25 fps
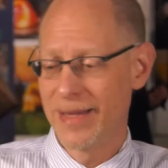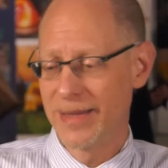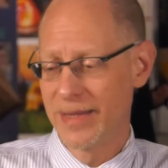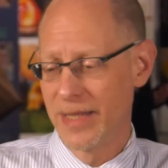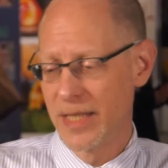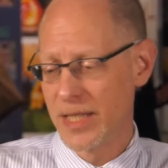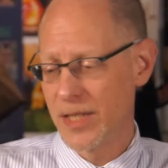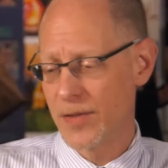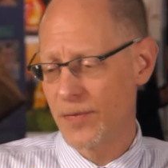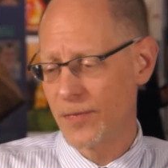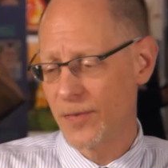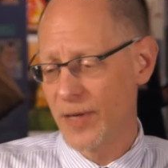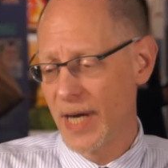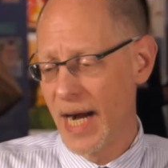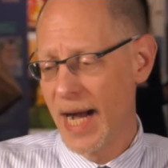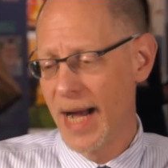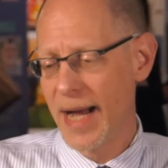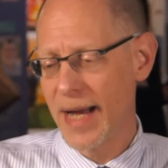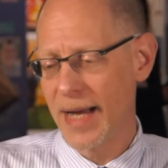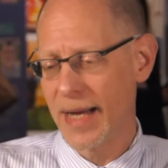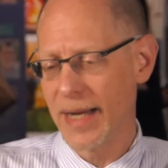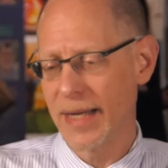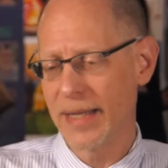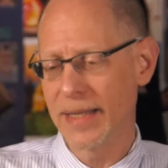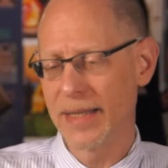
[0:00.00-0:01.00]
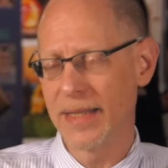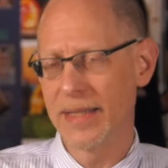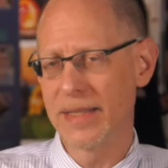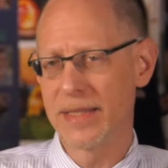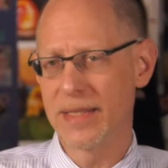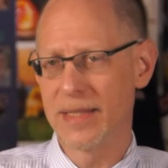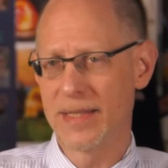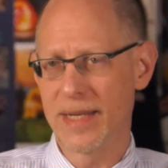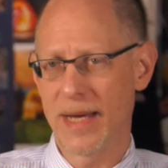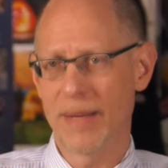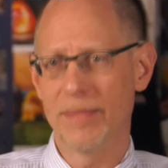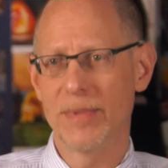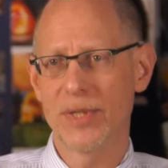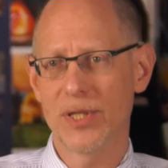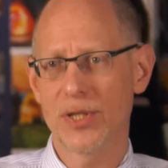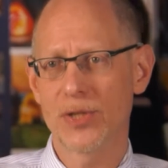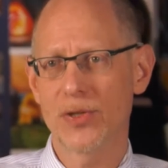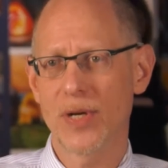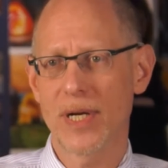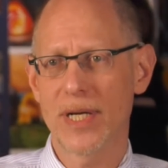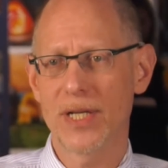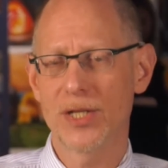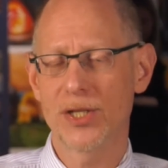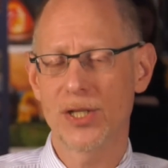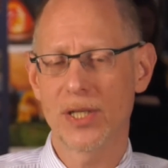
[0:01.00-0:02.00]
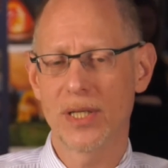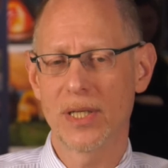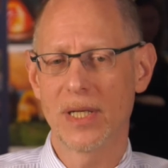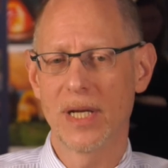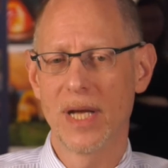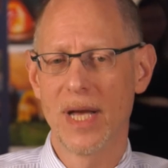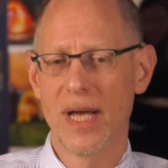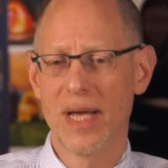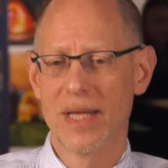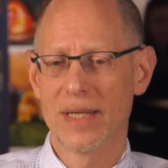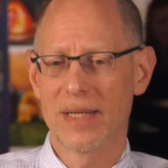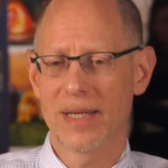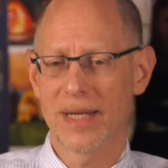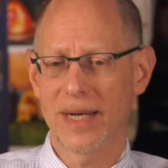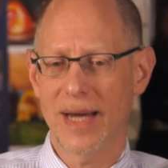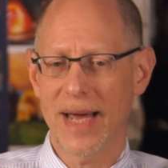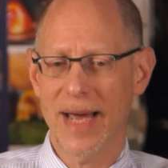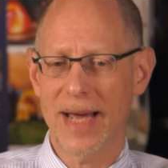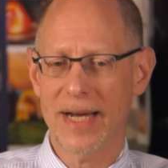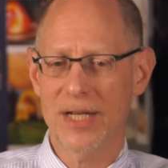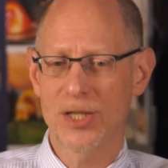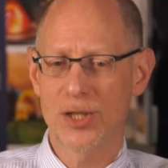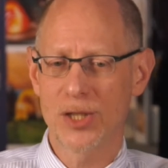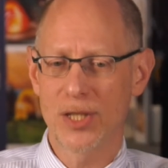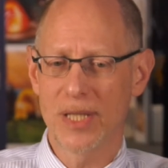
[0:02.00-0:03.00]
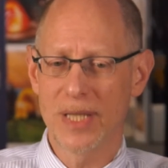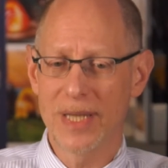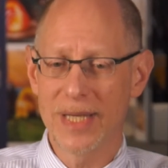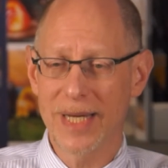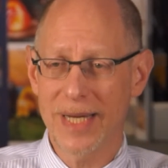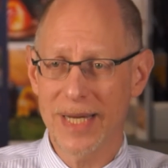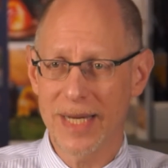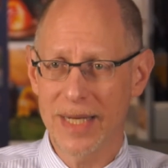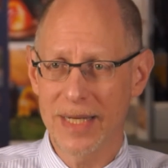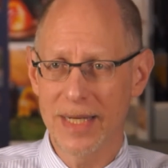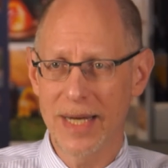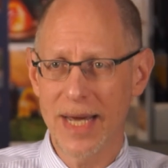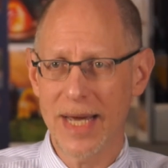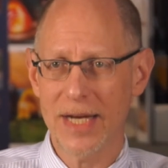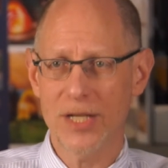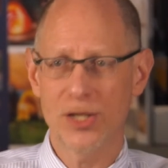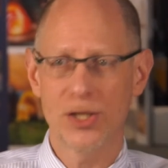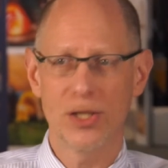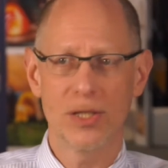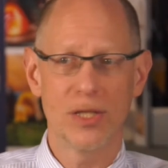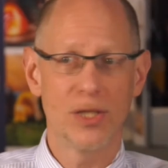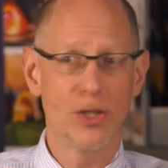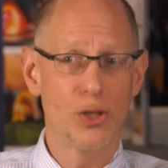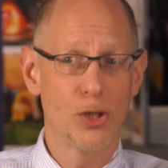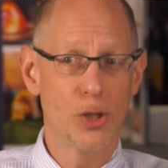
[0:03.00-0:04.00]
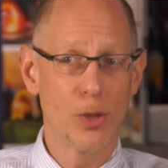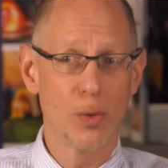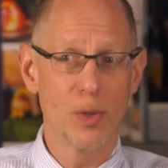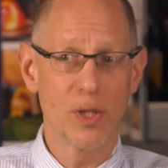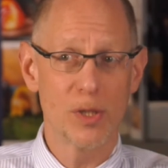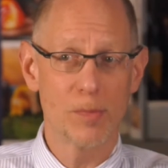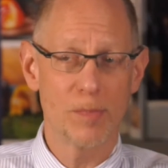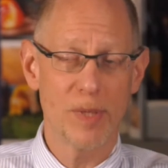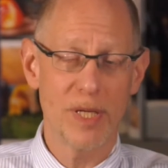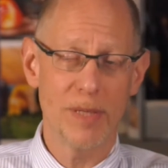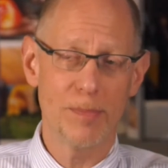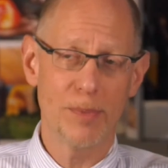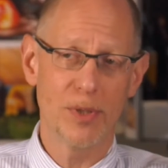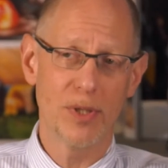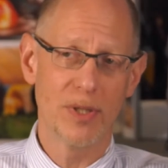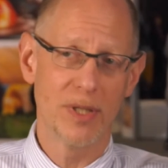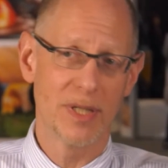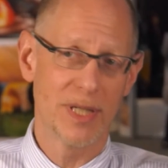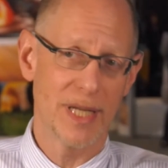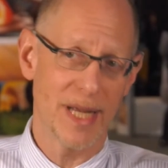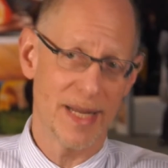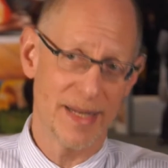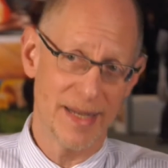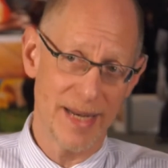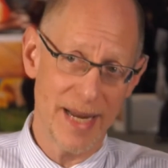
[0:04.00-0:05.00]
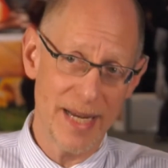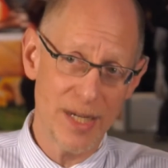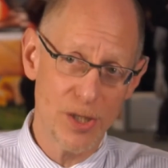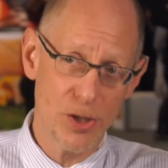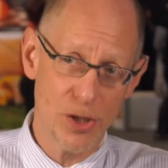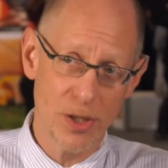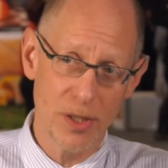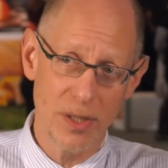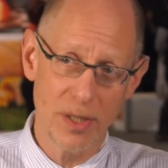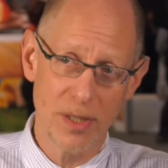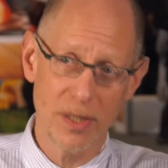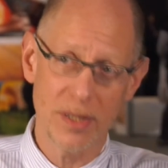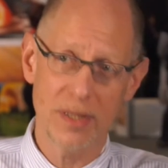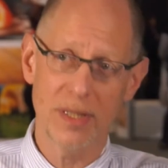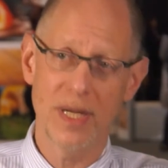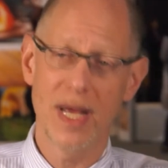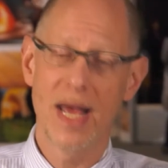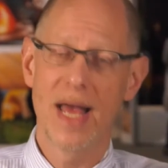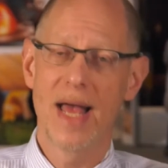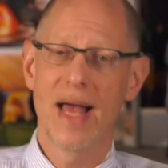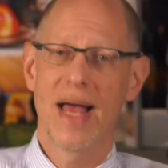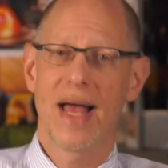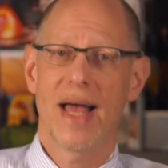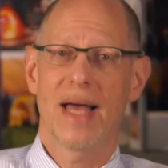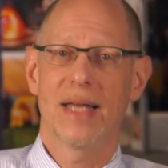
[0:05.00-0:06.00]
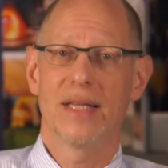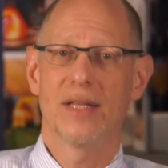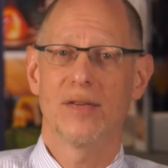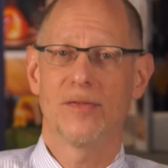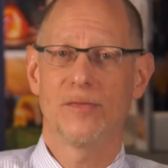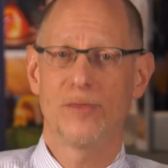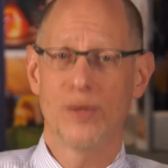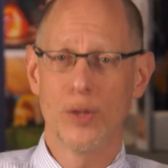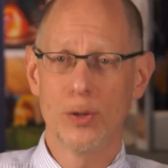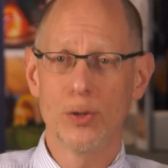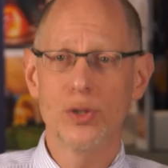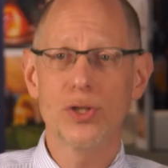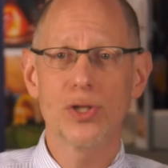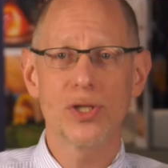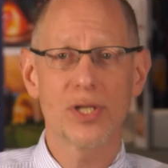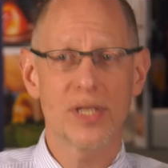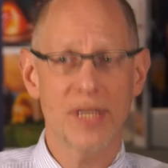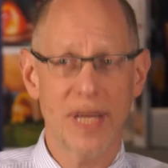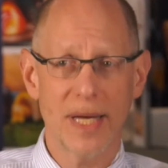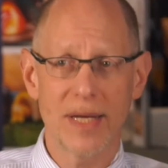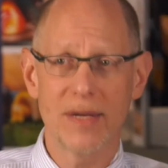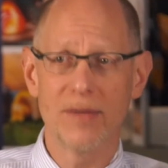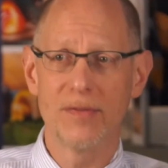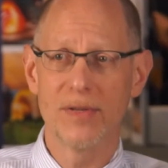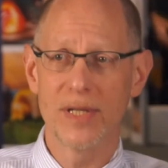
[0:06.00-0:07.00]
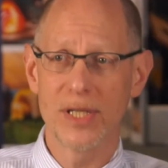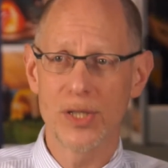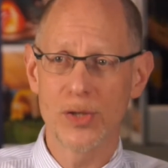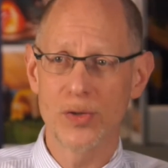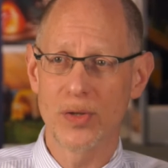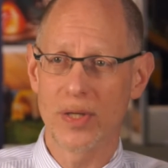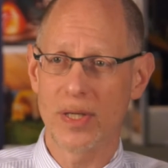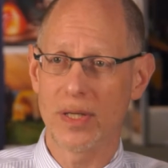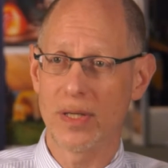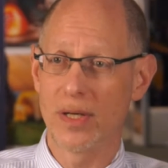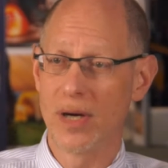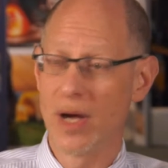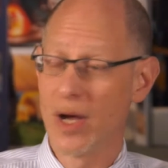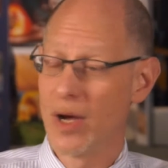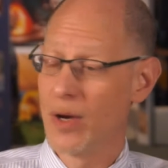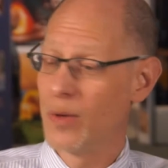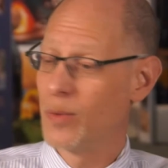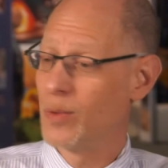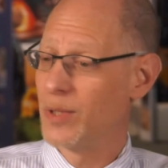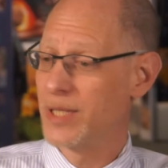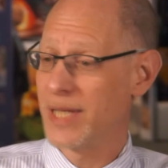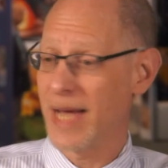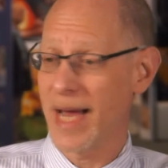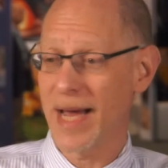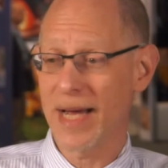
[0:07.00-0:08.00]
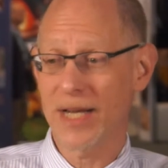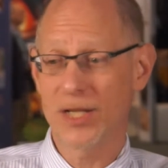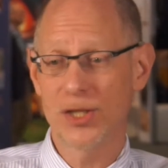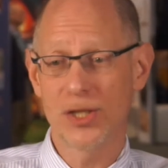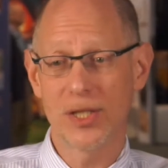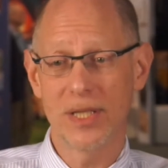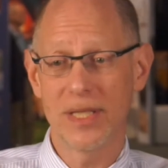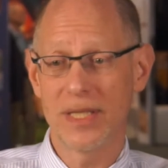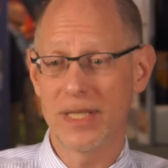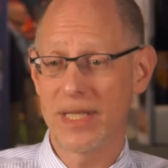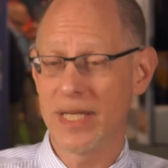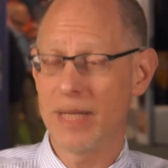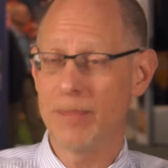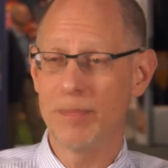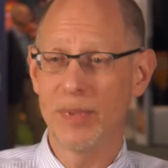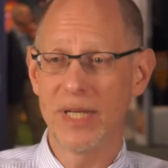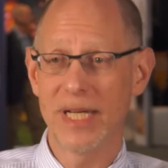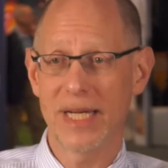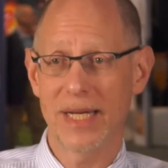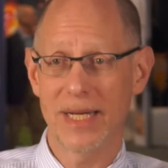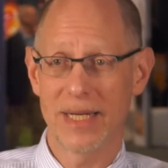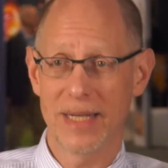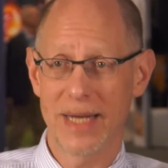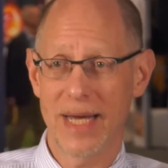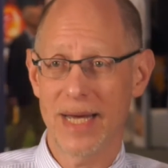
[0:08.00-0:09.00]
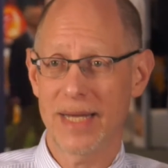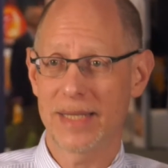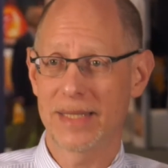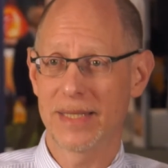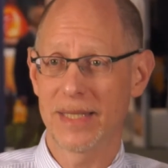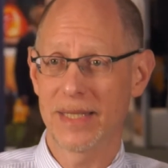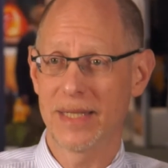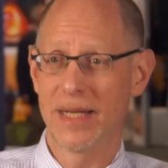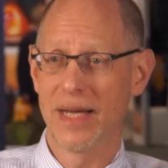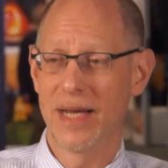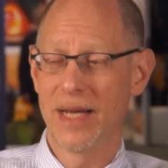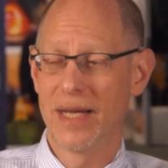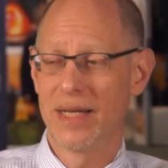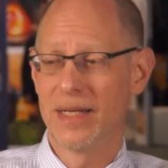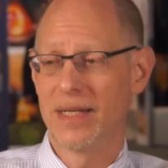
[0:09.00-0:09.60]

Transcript: This flag is a demonstration that actually the connection to Jewish peoplehood and nationhood and the future state of Israel was actually deeply connected,